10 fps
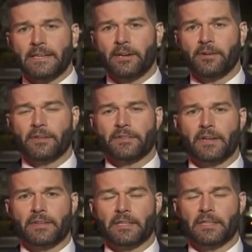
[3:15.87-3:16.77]
here
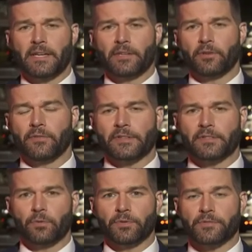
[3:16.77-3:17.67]
outside the Glendale
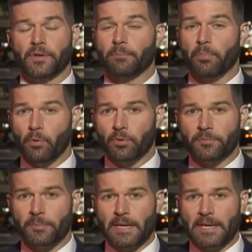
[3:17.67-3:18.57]
Unified School District
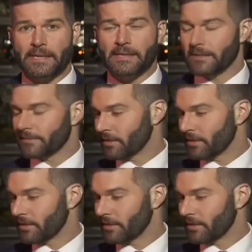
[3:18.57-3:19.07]
Board meeting.